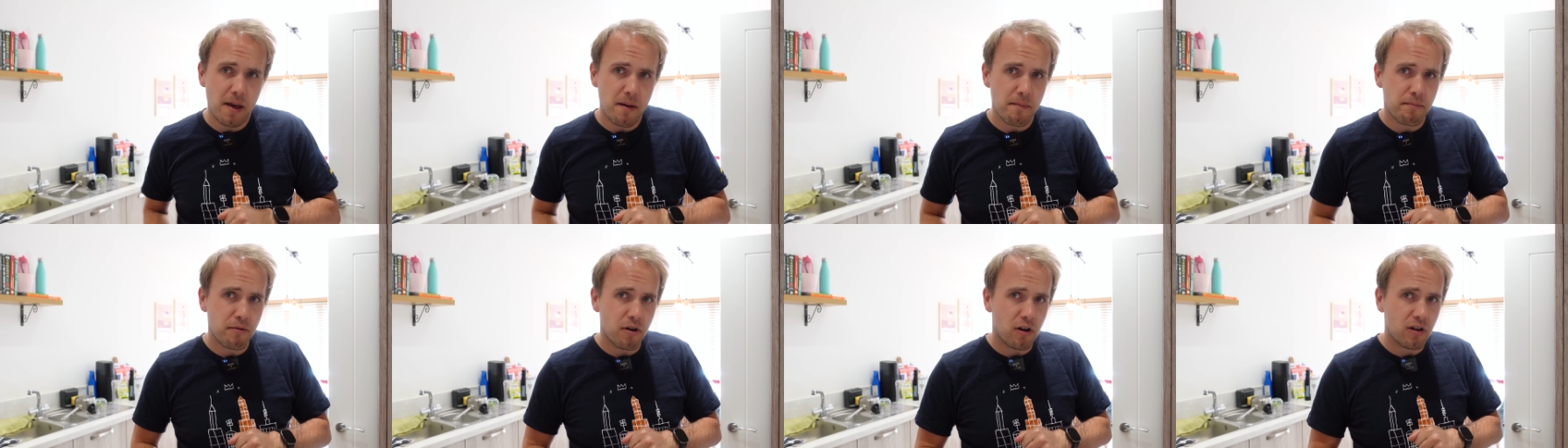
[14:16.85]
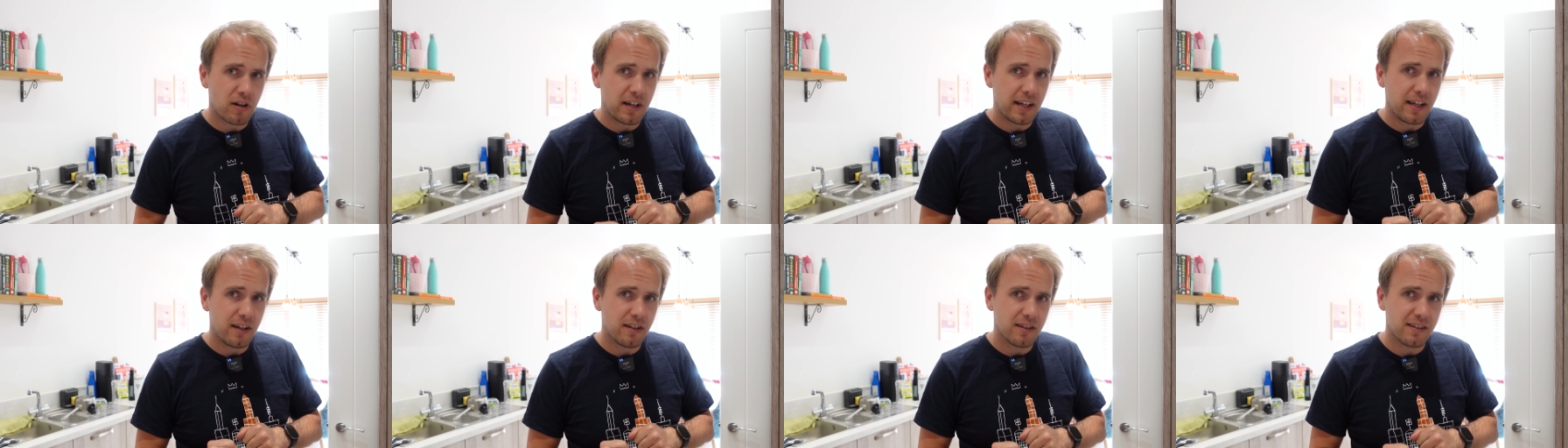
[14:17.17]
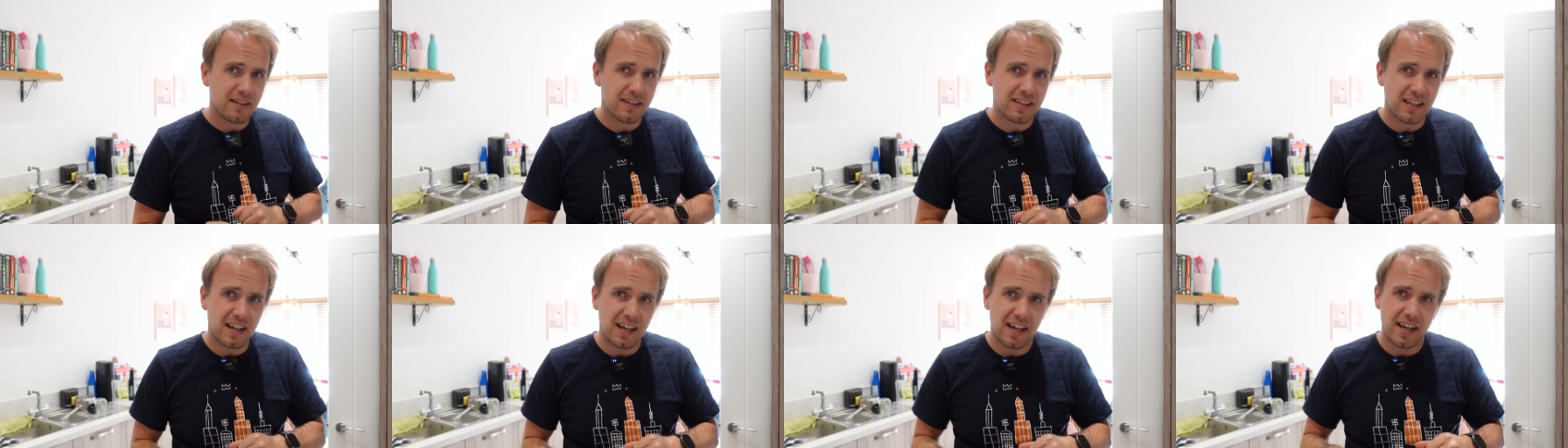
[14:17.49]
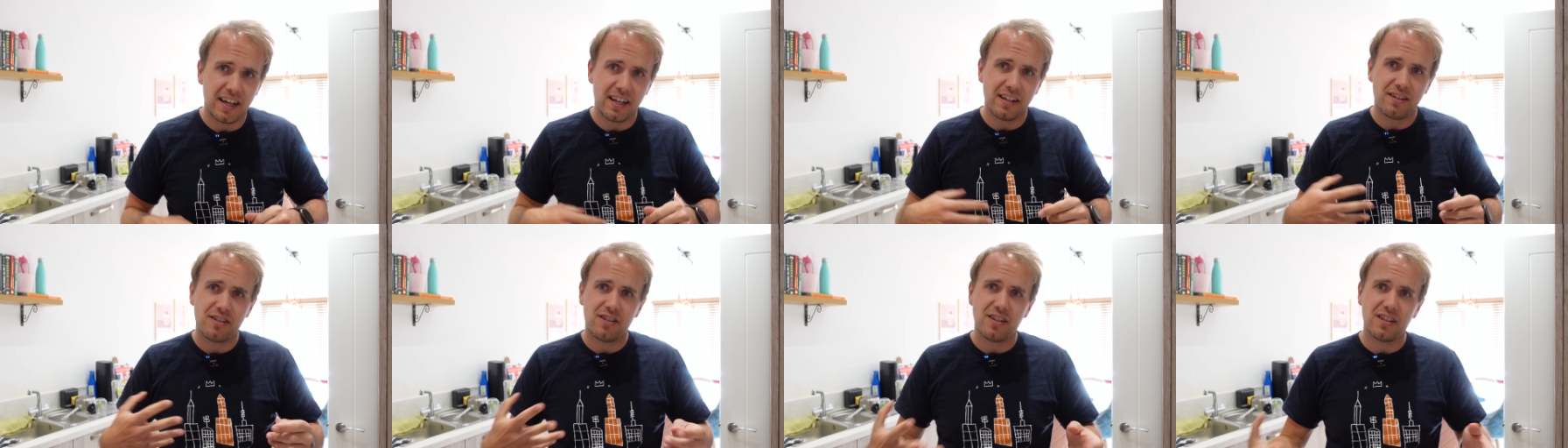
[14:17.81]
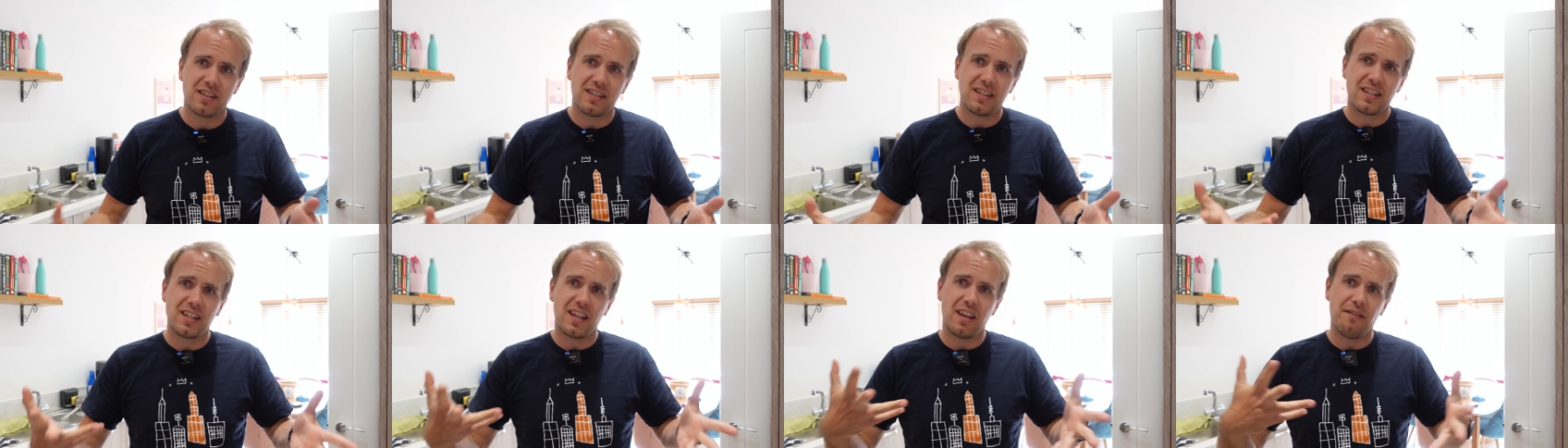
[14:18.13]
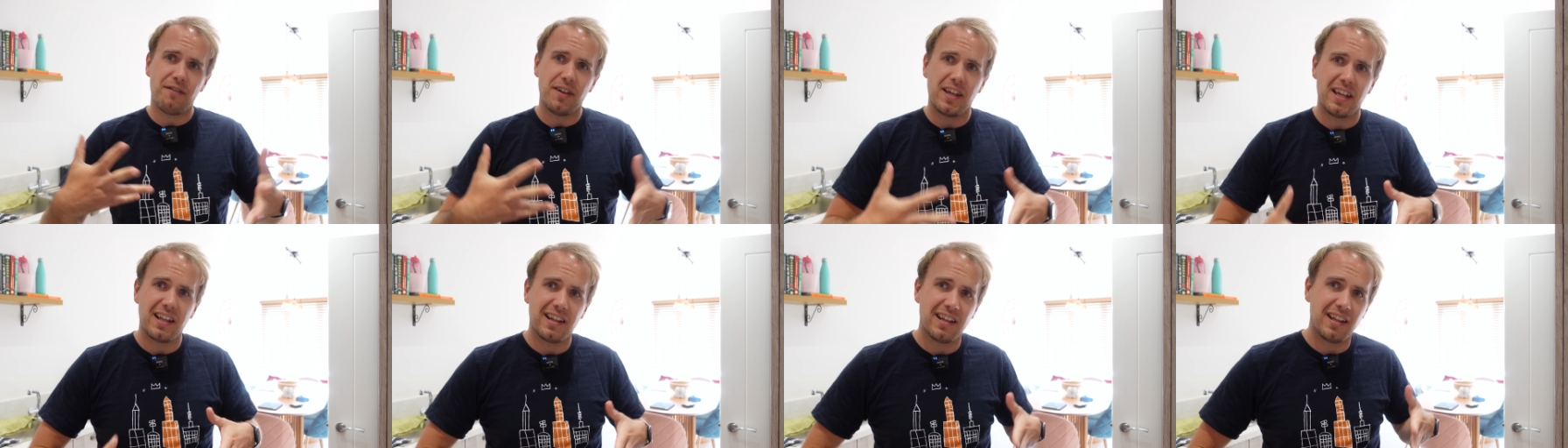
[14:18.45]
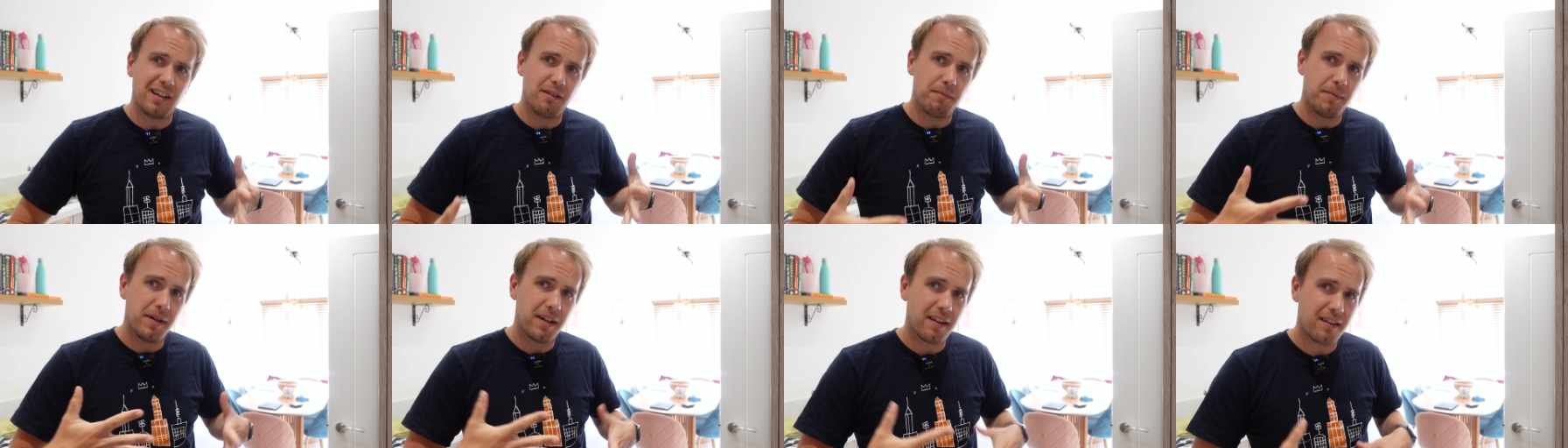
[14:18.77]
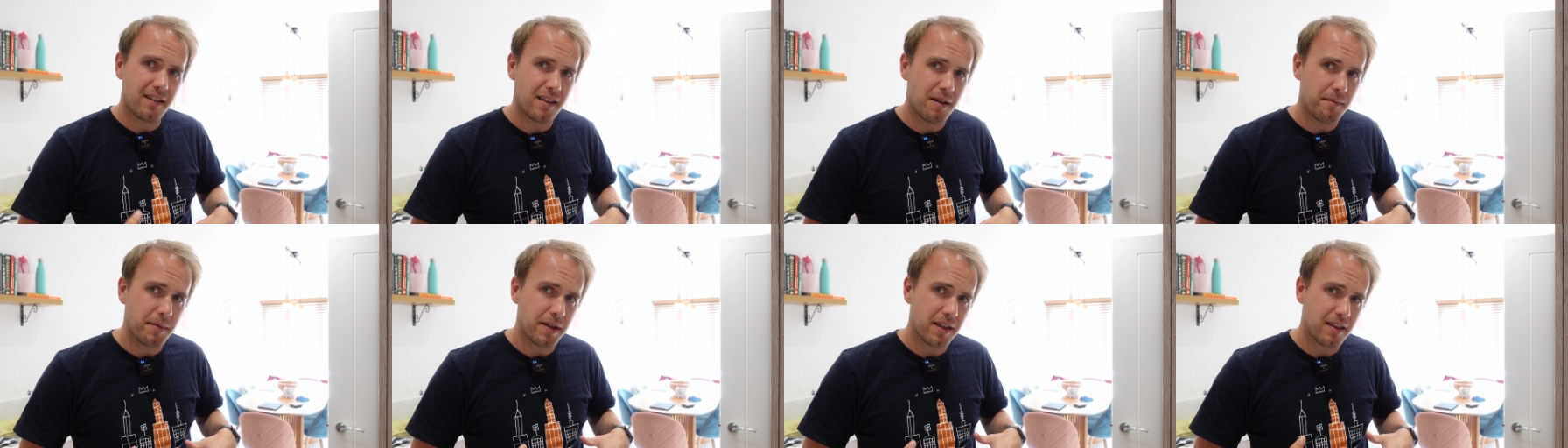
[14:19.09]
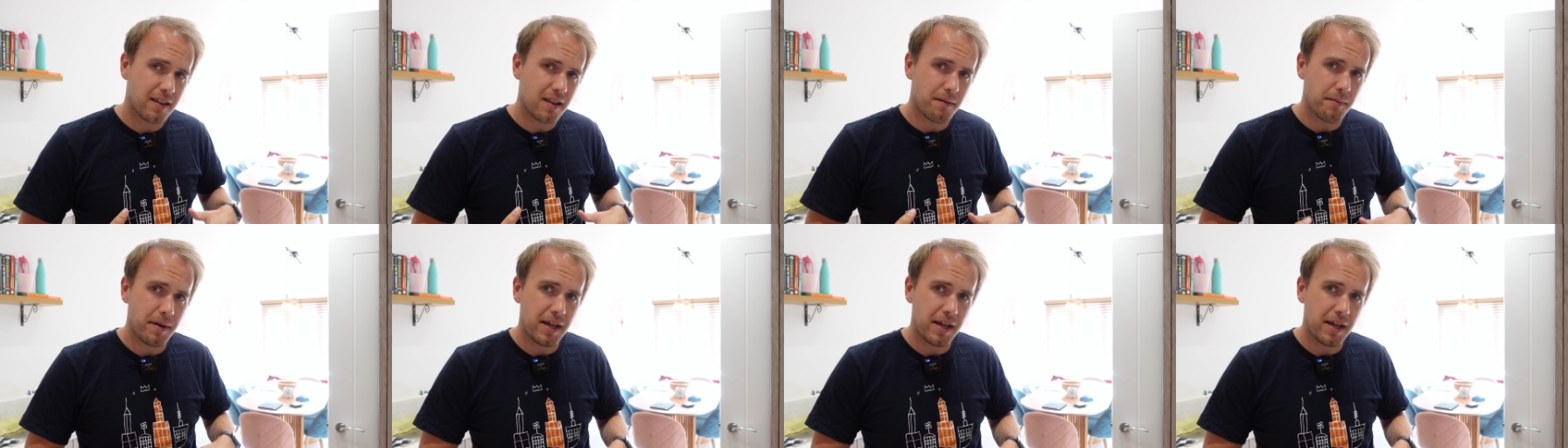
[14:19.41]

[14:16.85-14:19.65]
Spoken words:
of broccoli on the sides, just to give it a little bit of summit,